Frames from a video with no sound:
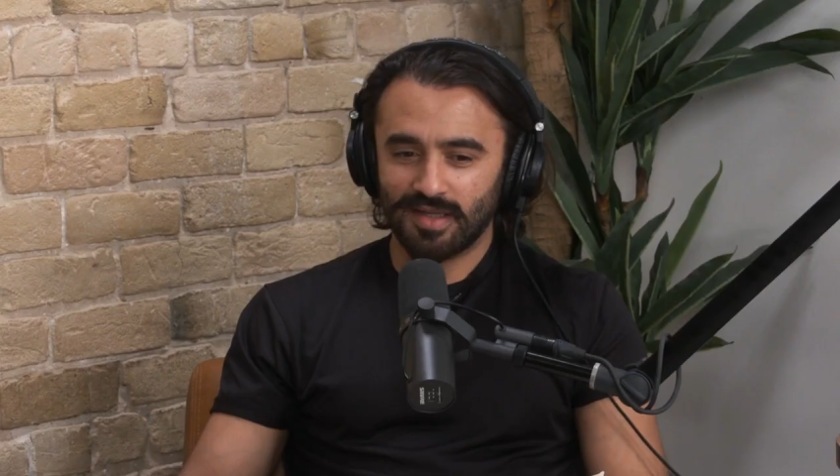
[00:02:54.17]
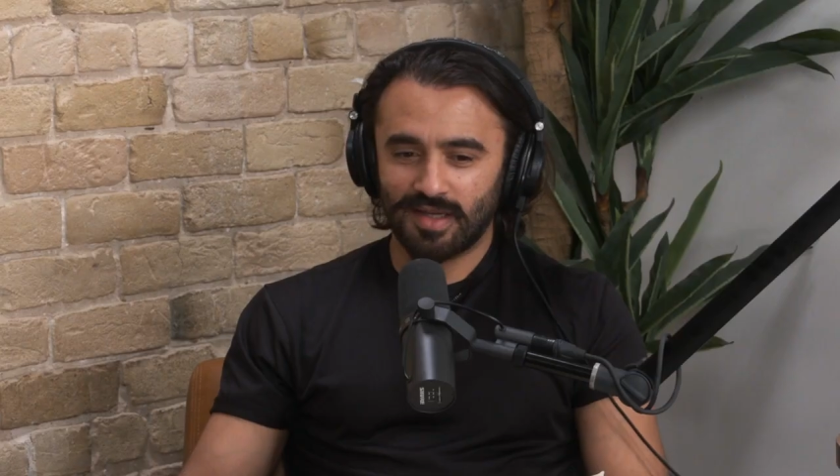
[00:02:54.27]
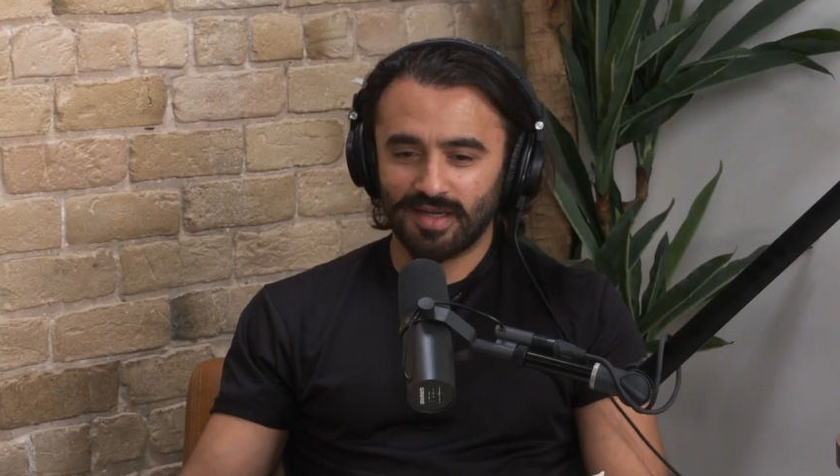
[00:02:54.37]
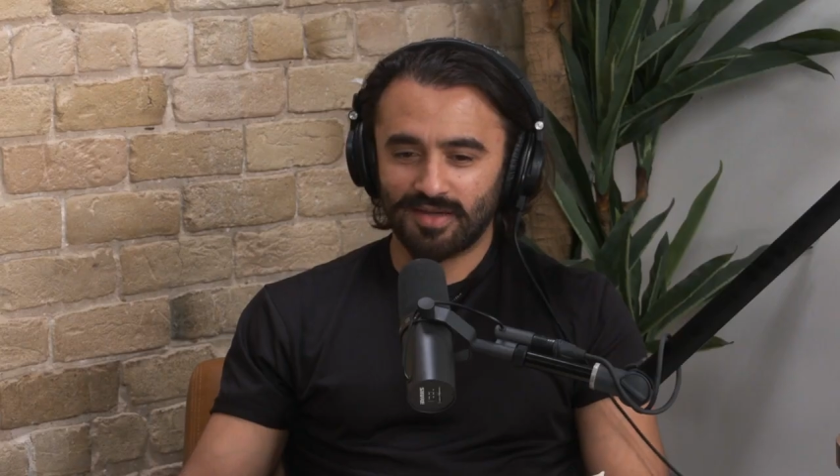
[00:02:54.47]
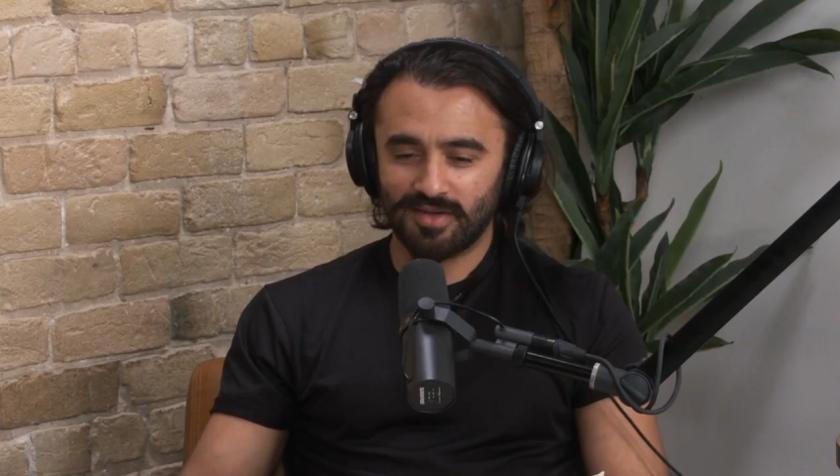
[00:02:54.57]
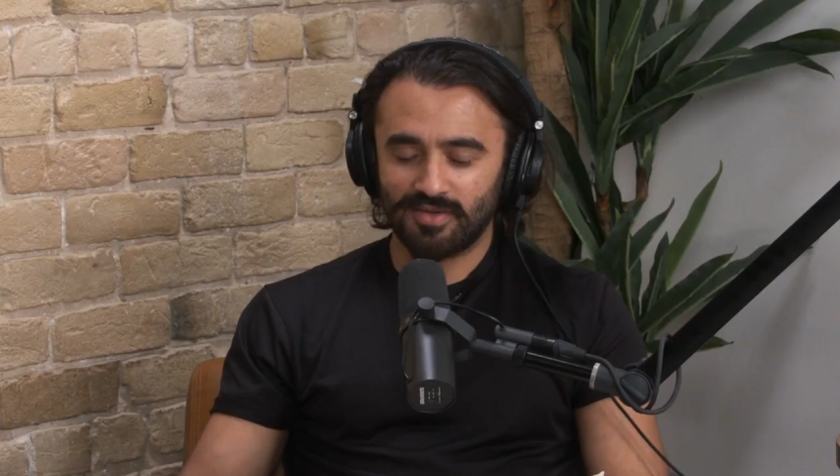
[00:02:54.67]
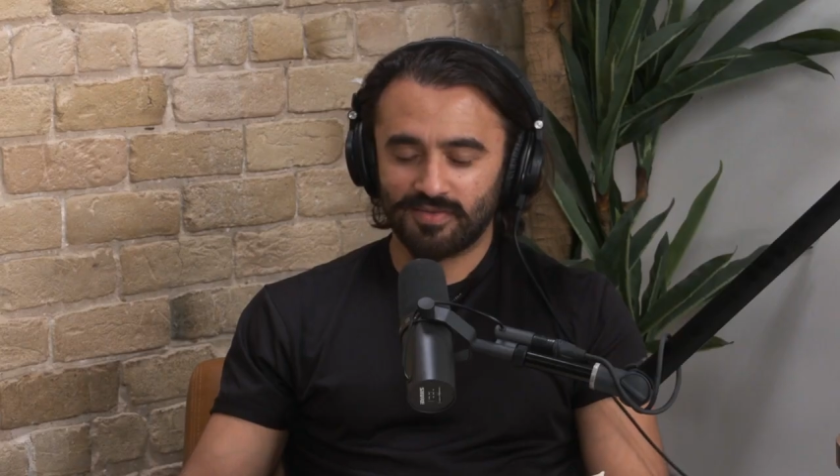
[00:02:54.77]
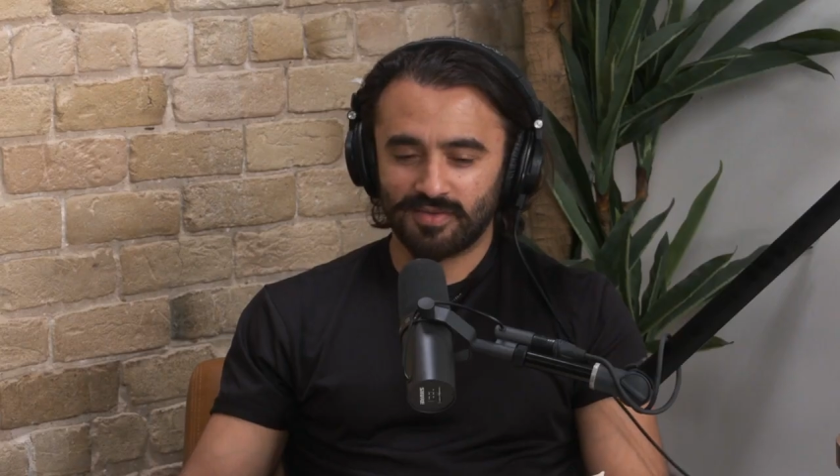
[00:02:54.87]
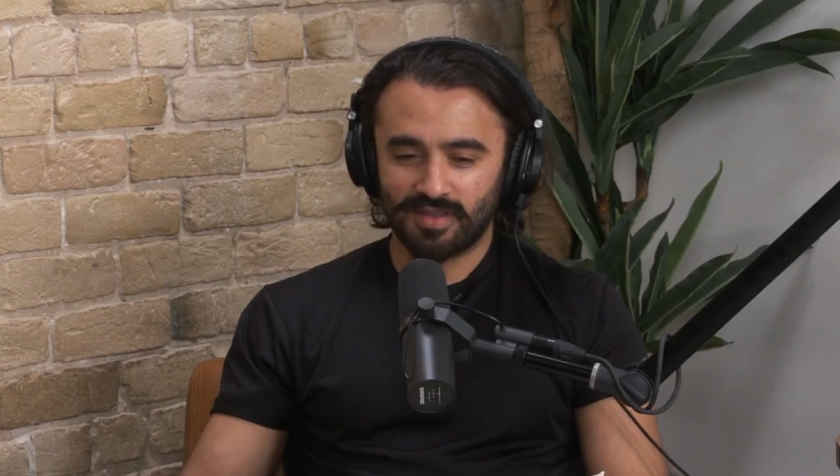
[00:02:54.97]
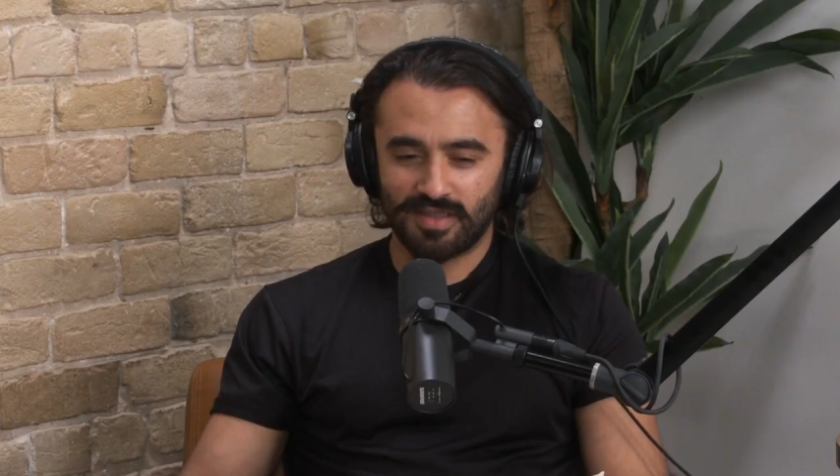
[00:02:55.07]
I've heard
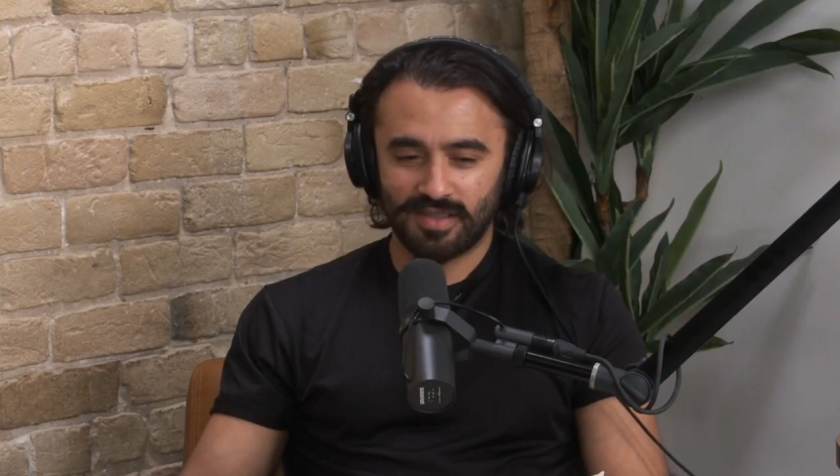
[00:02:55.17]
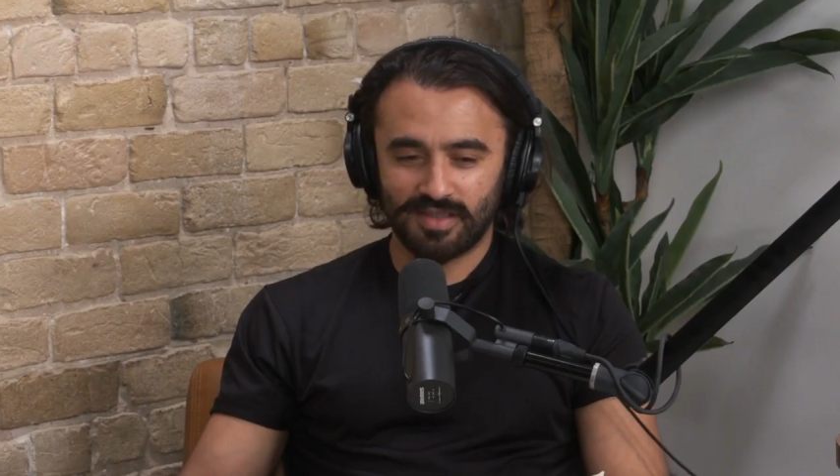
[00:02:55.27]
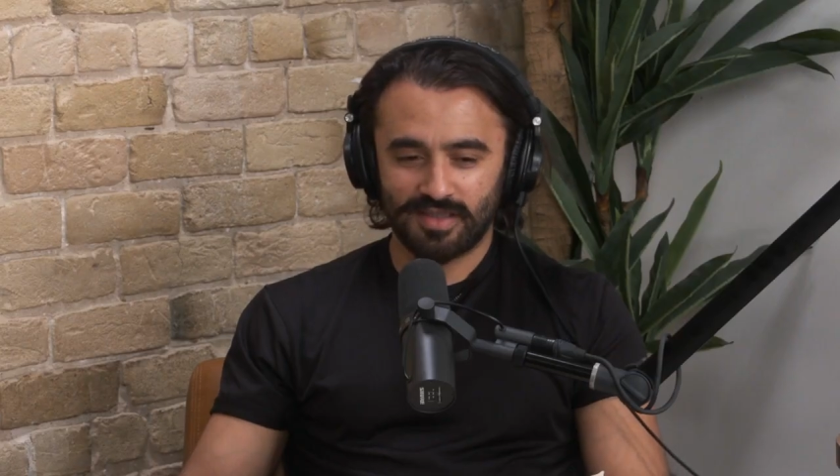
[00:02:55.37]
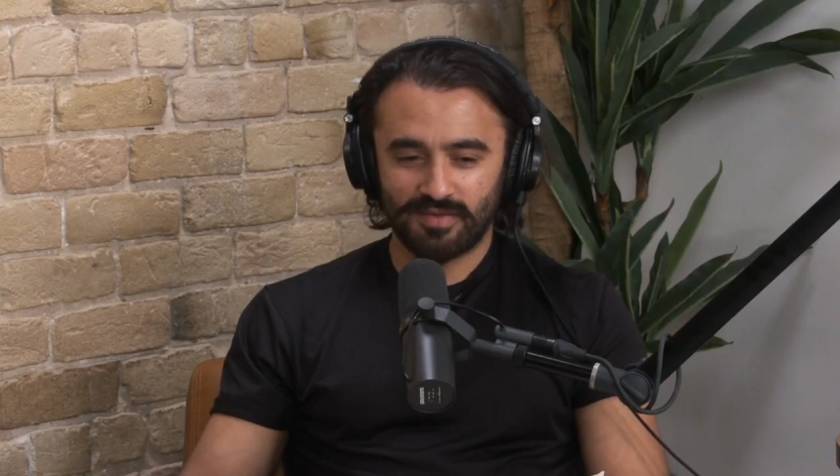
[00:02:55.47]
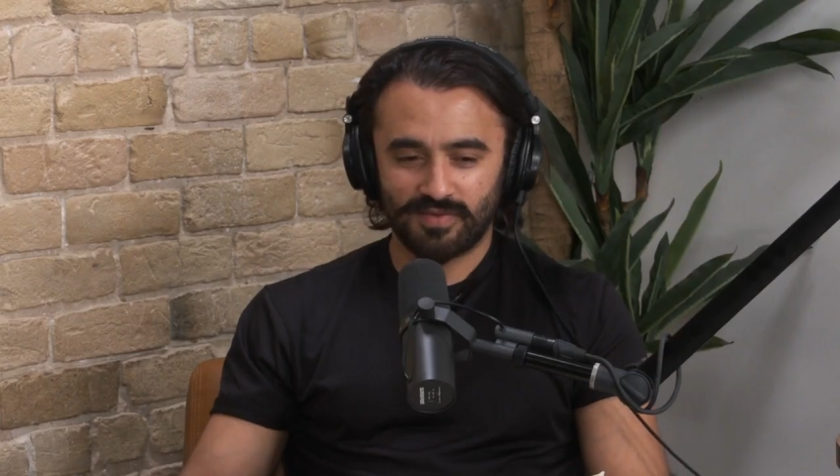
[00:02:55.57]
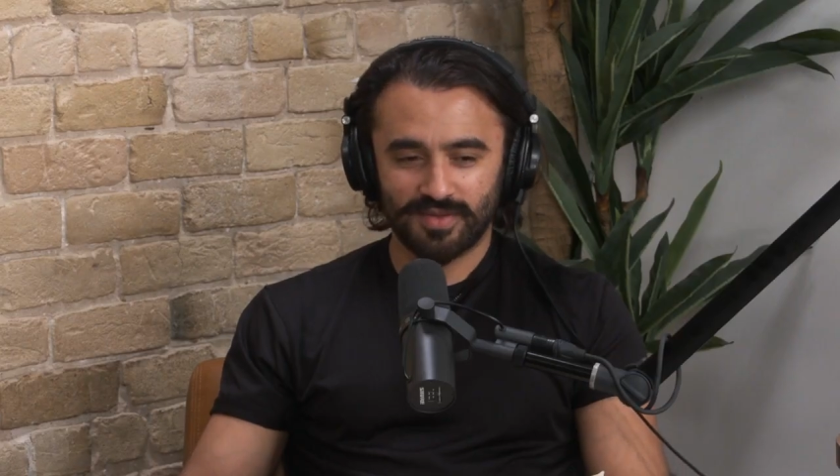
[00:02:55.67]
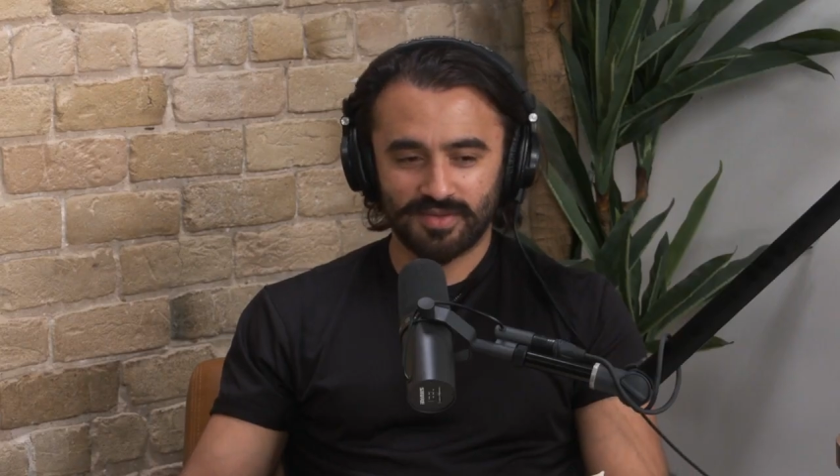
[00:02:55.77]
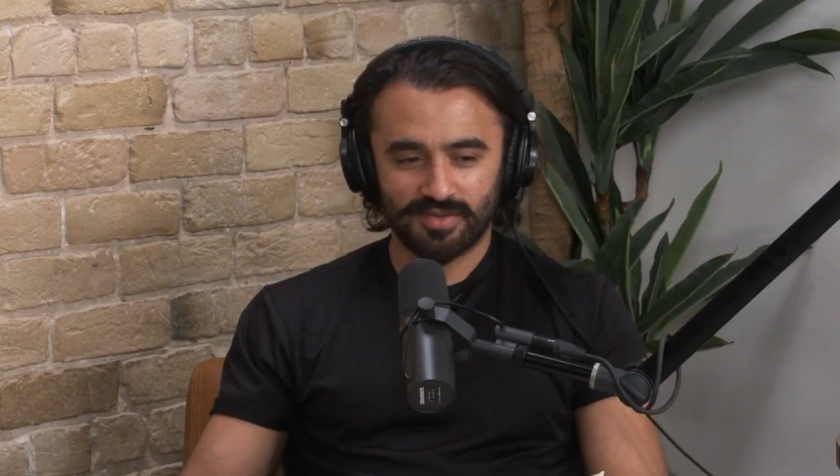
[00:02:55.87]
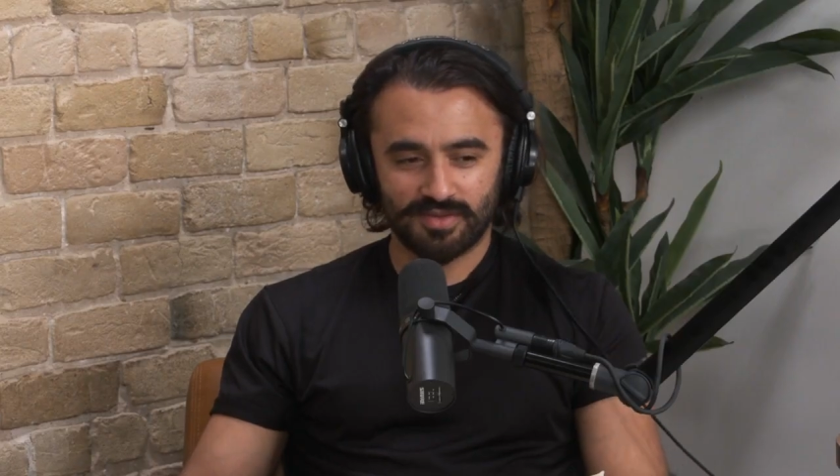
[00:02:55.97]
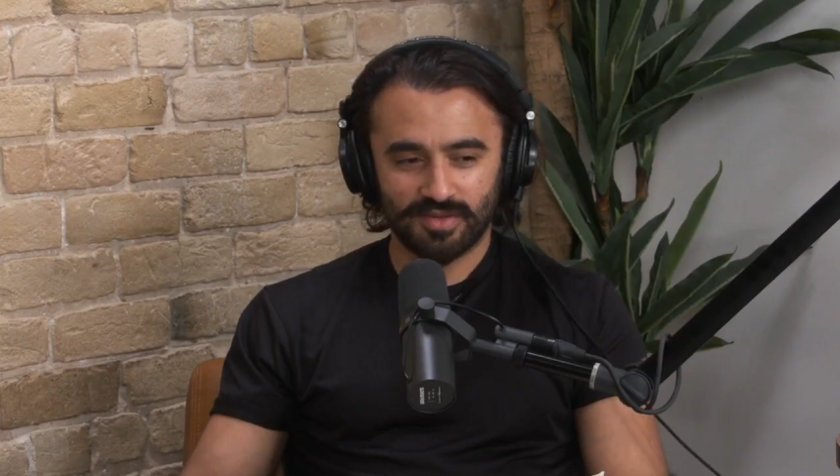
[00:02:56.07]

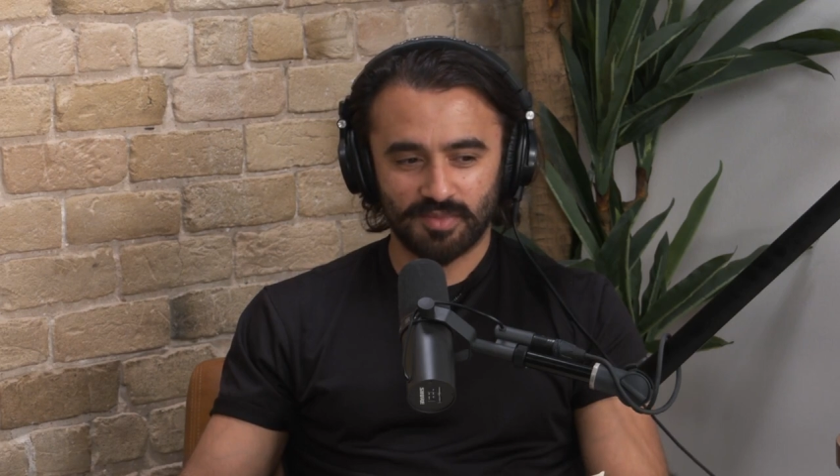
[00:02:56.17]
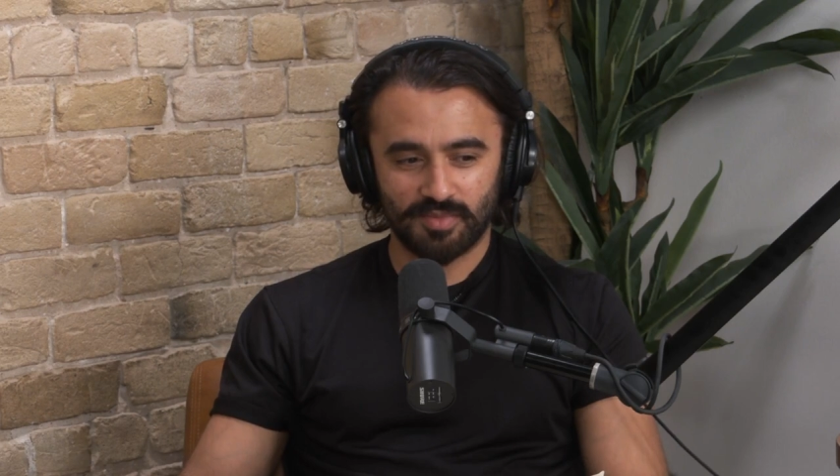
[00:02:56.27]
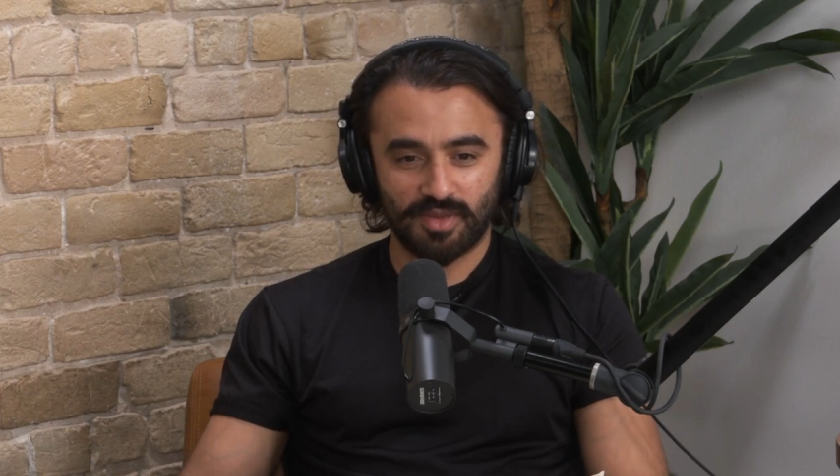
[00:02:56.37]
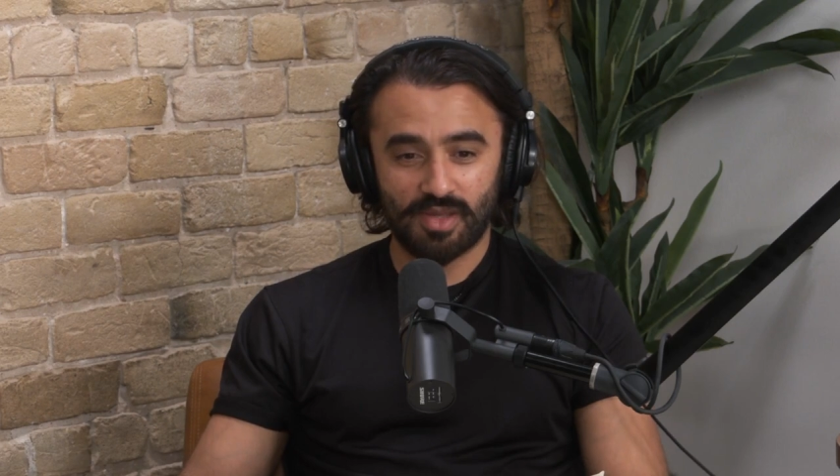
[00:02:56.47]
the term